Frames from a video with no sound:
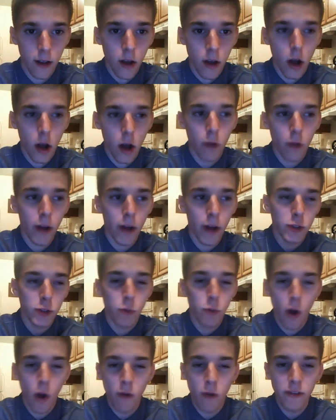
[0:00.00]

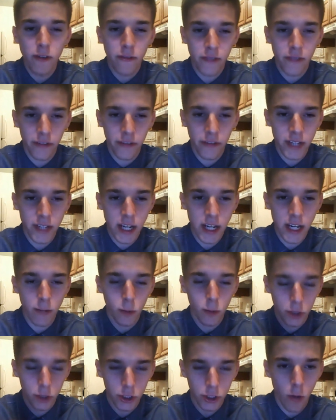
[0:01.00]
Around 12 to 15
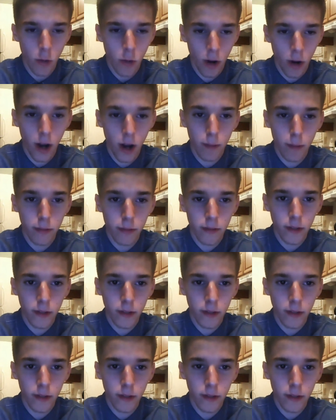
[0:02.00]
will show up.